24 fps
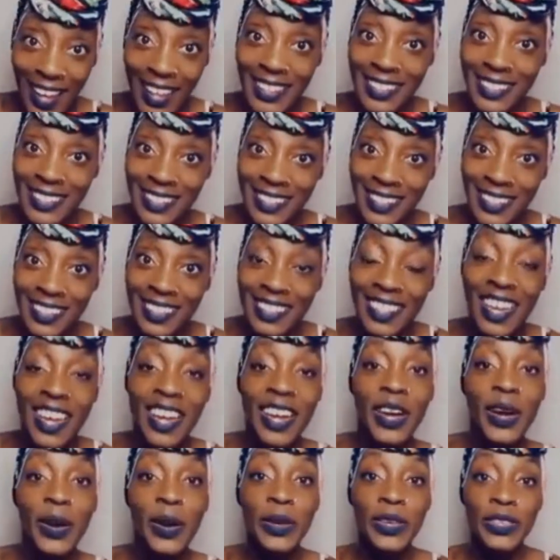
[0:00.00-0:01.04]
I did.
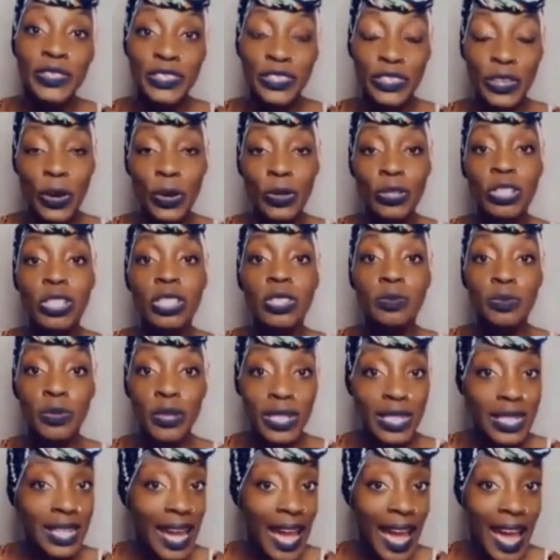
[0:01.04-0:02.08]
So just
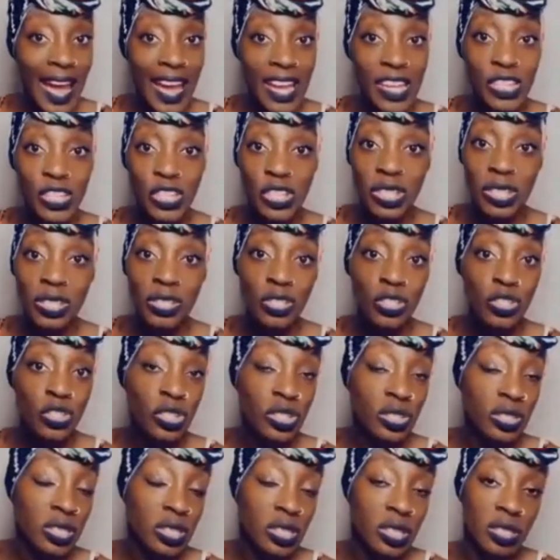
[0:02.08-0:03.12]
bring cash and
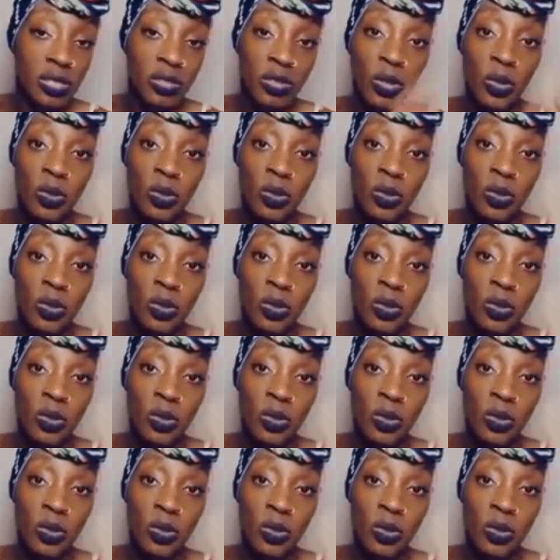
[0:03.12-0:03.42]
just, you